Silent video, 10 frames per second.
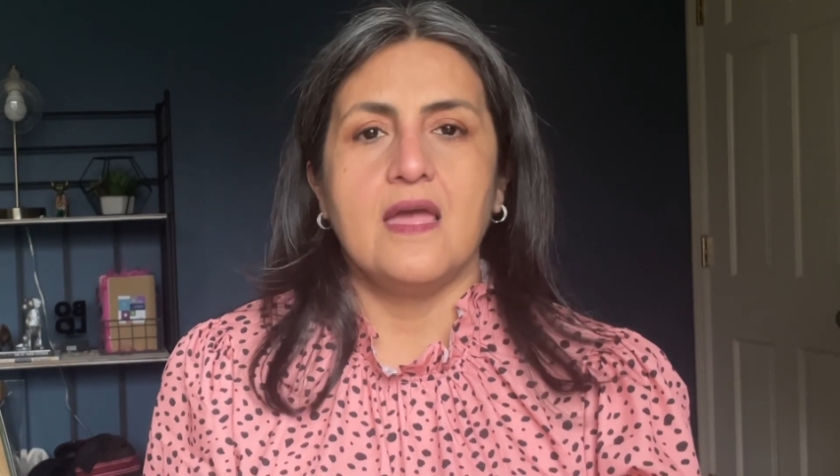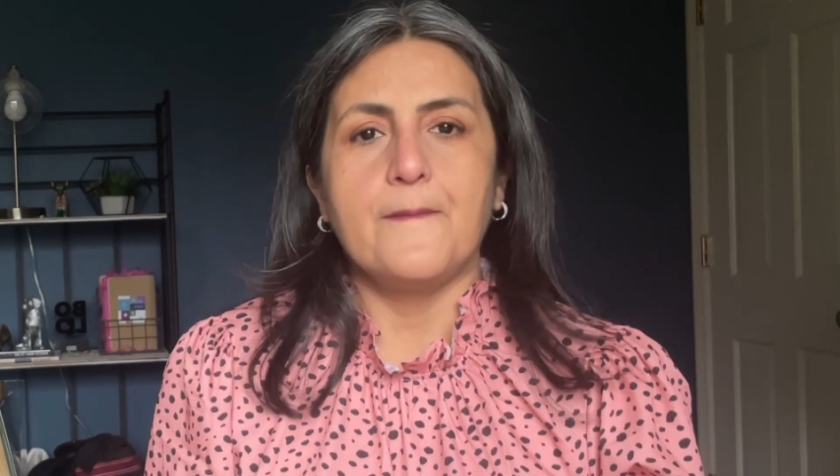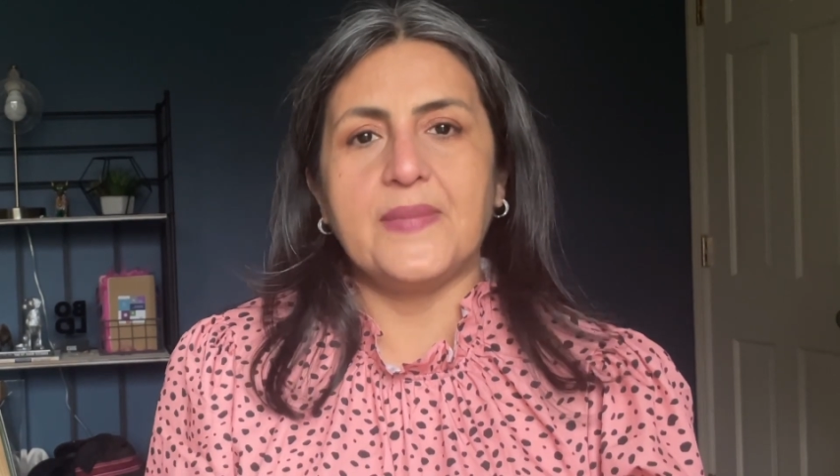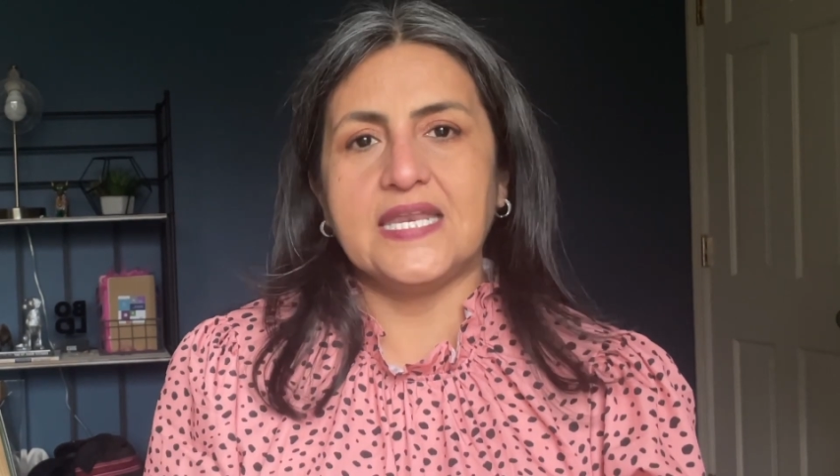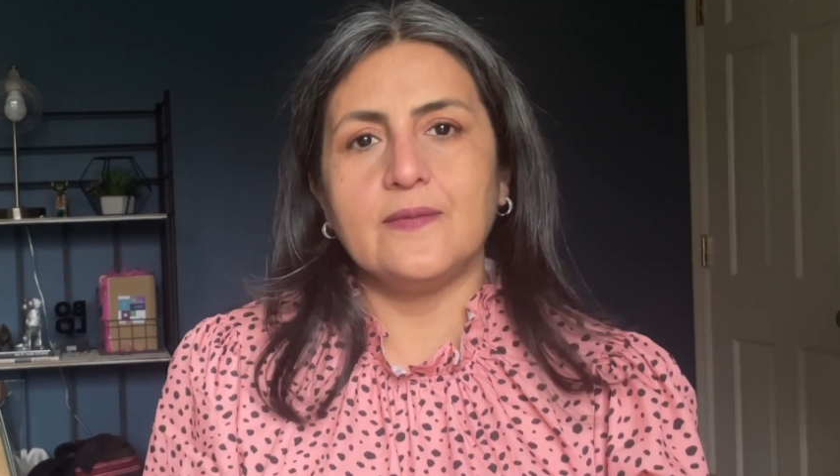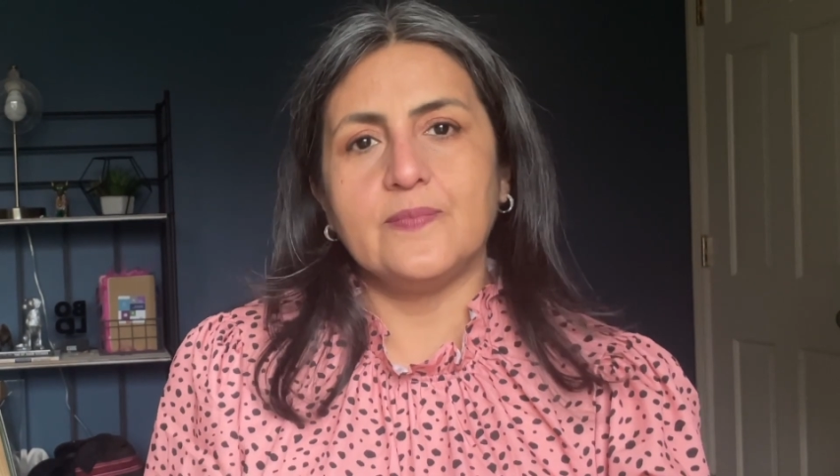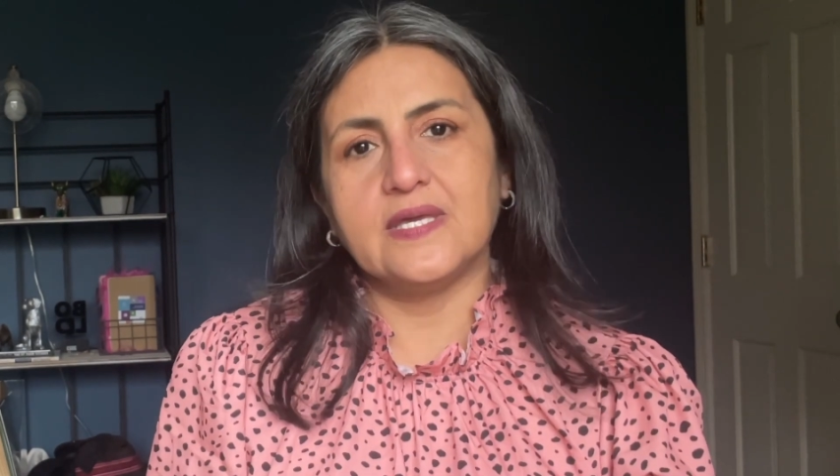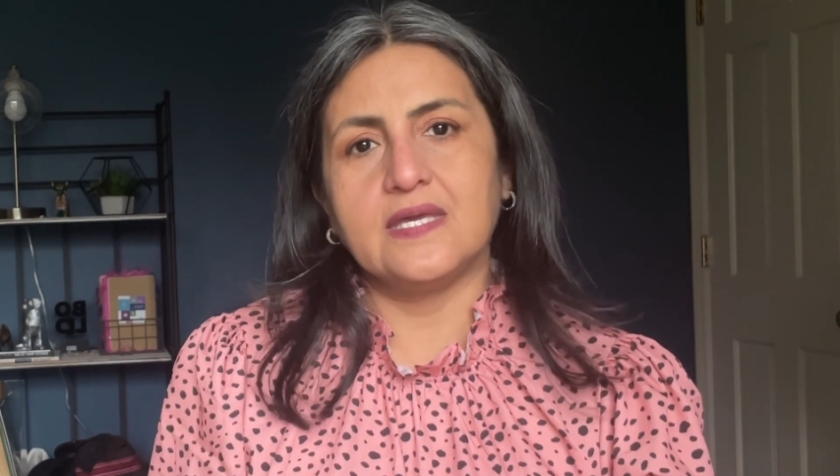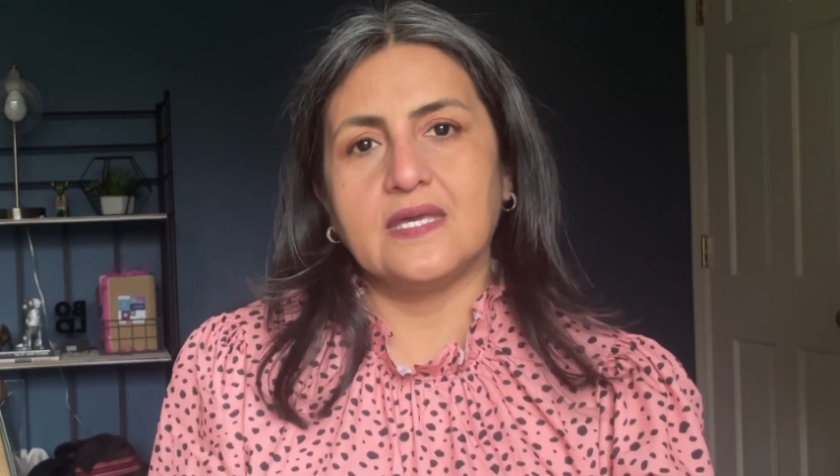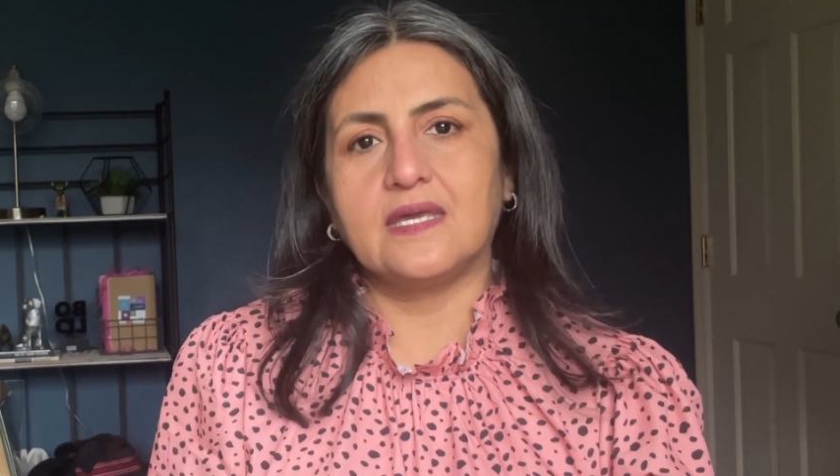many
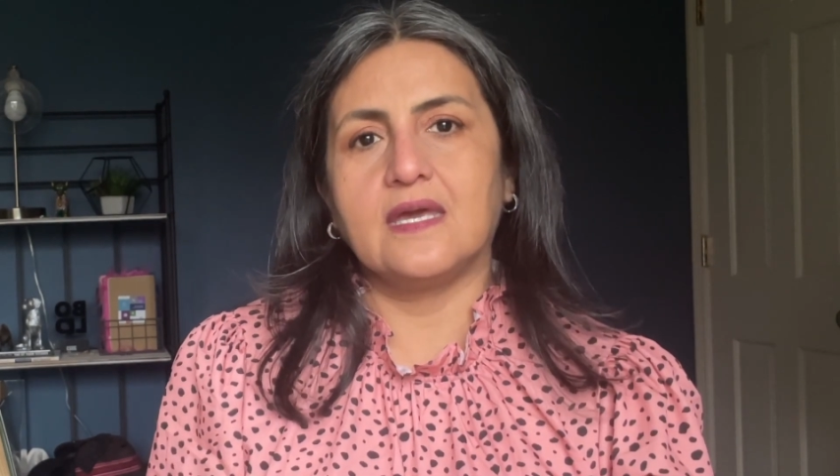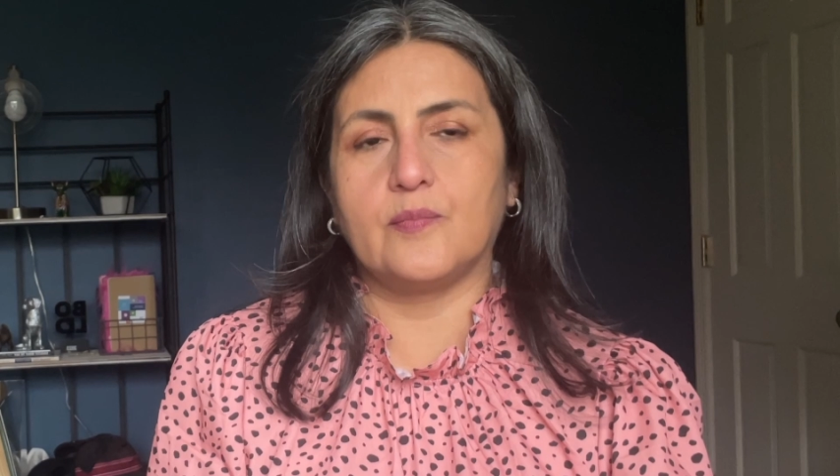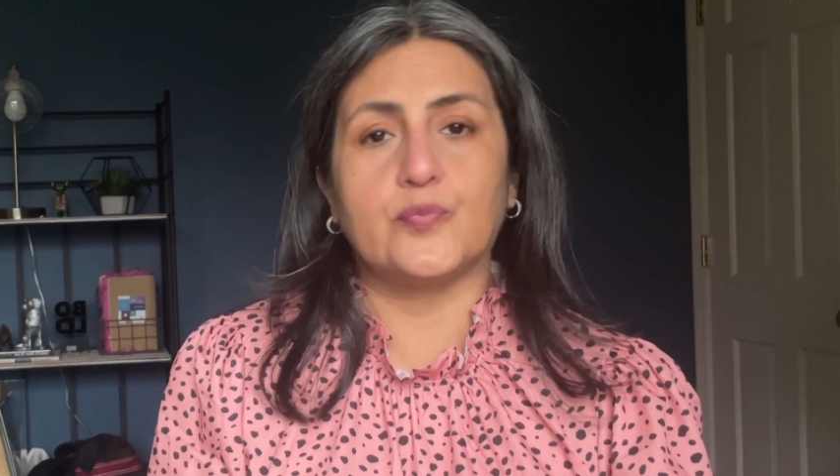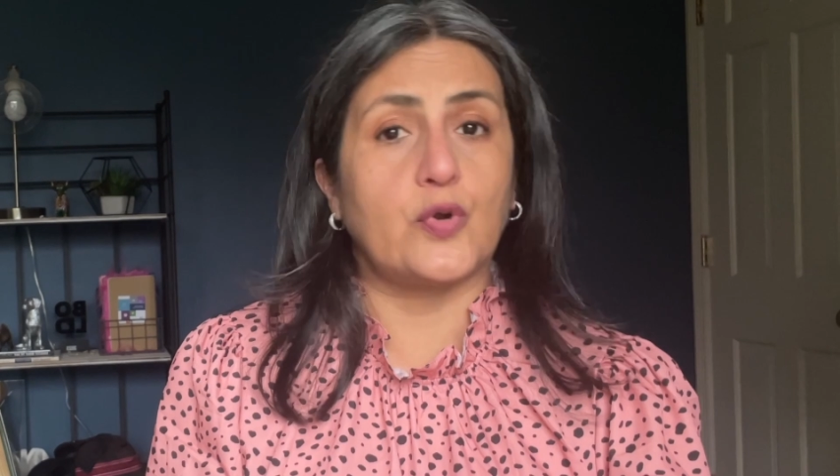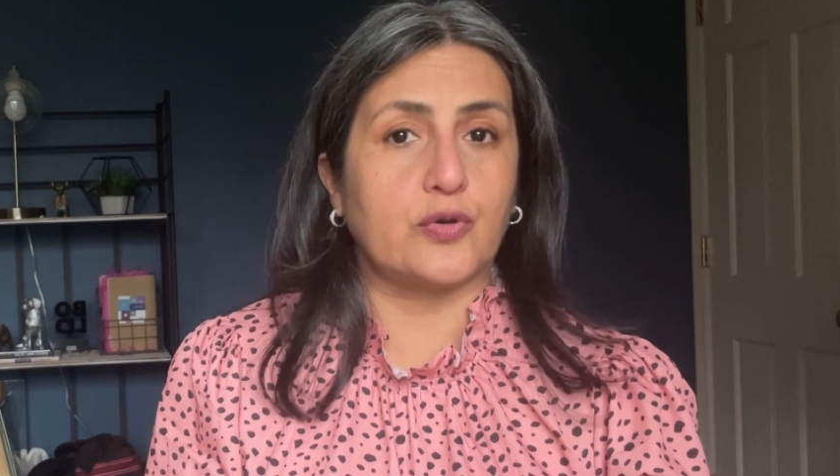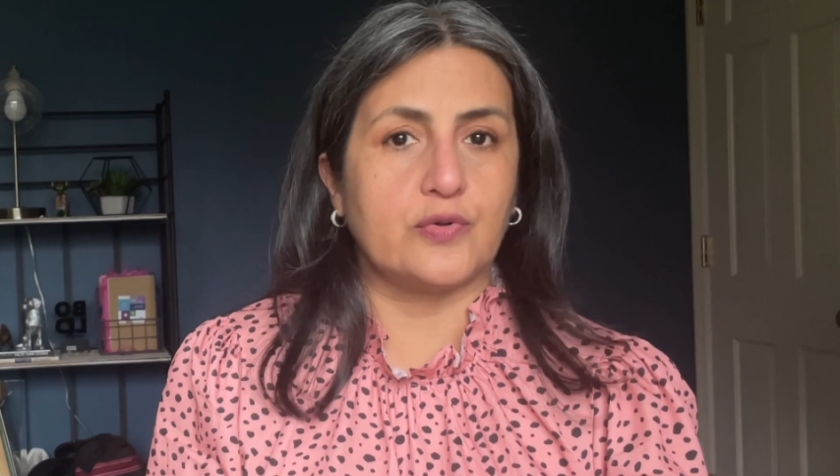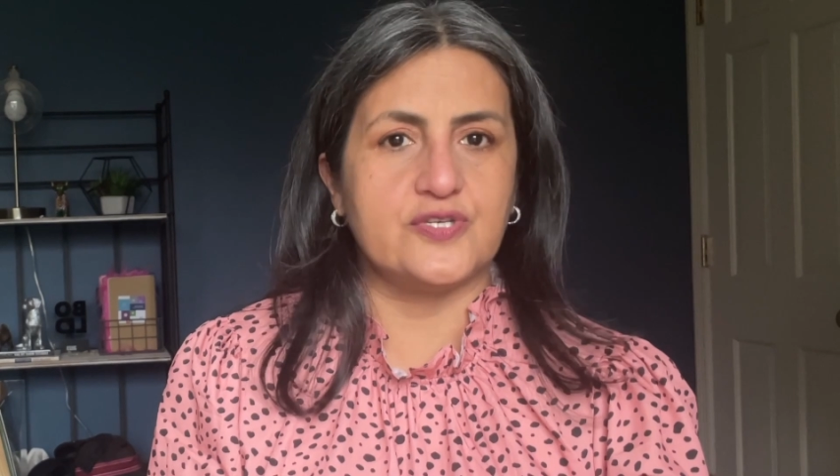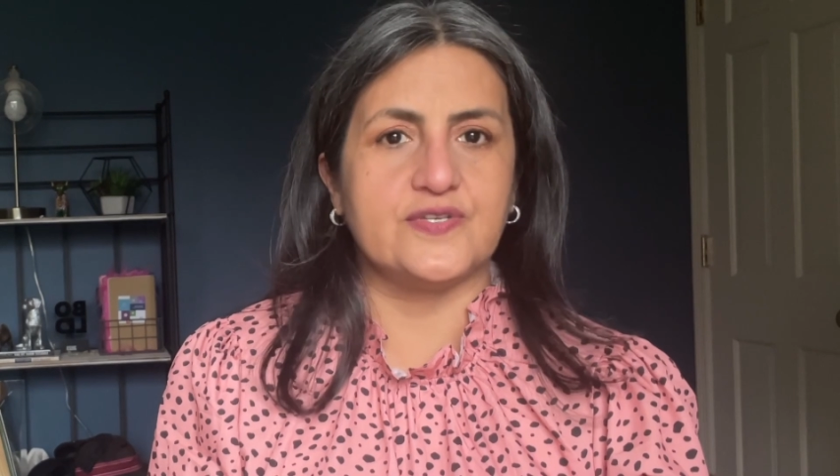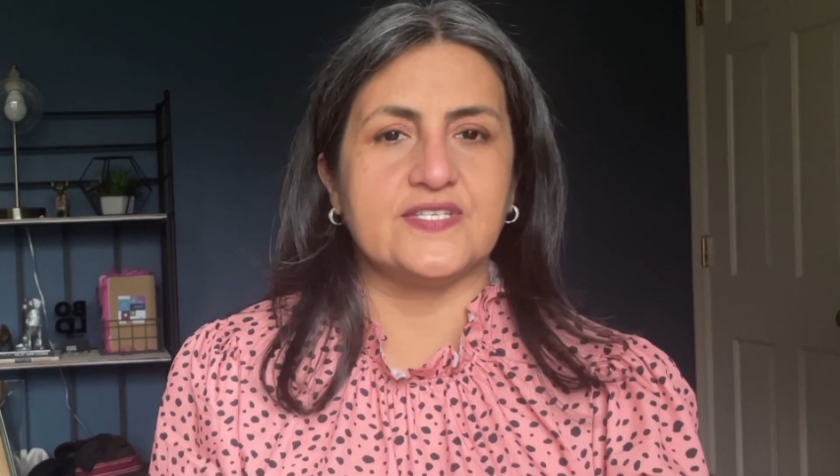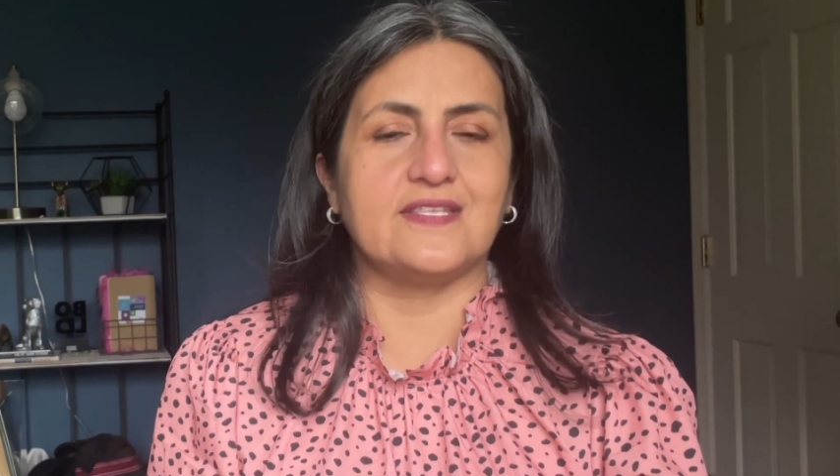big
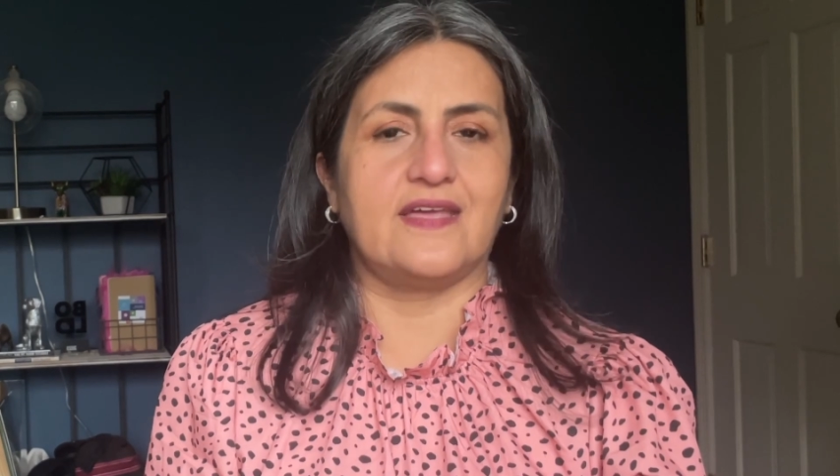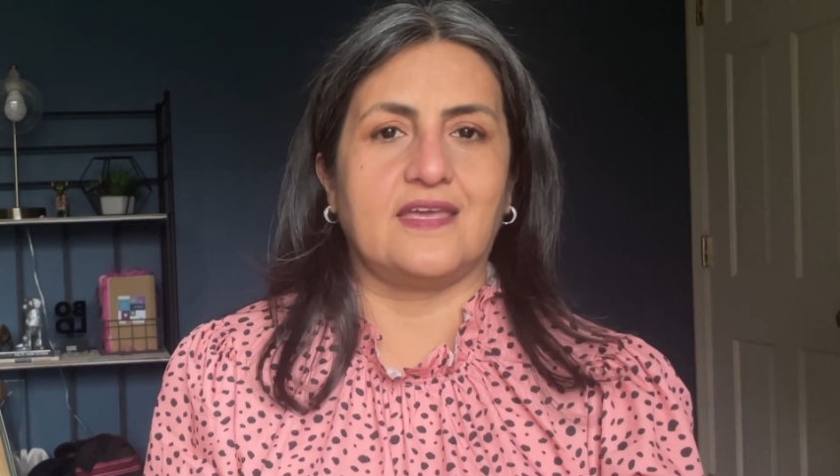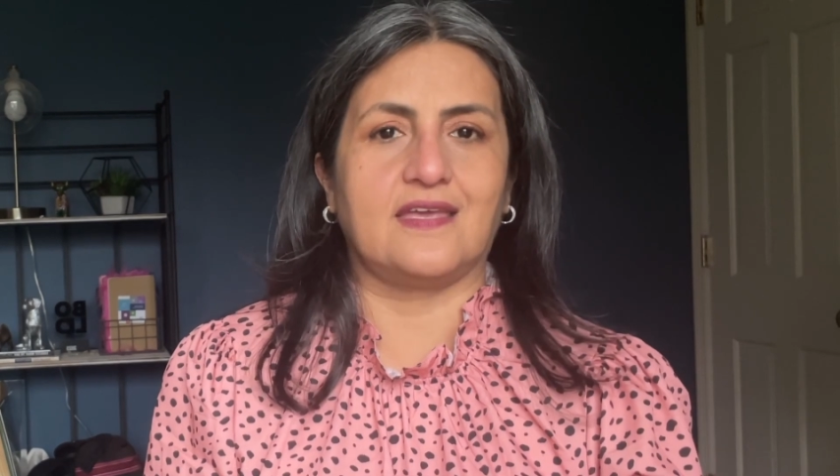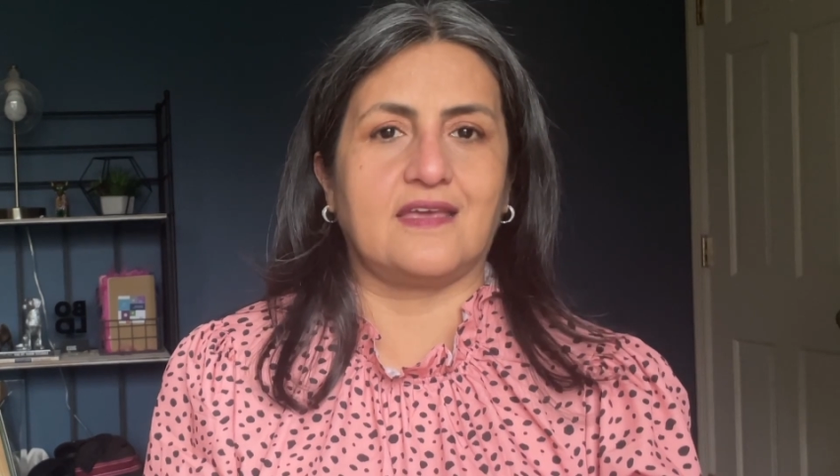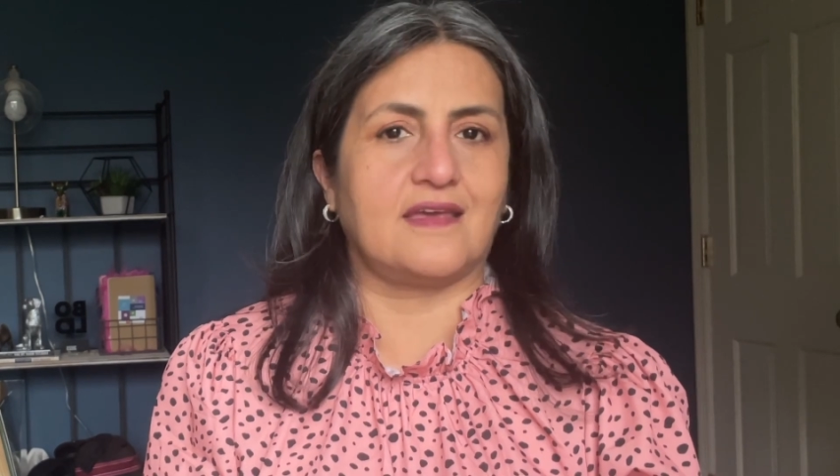brokerages like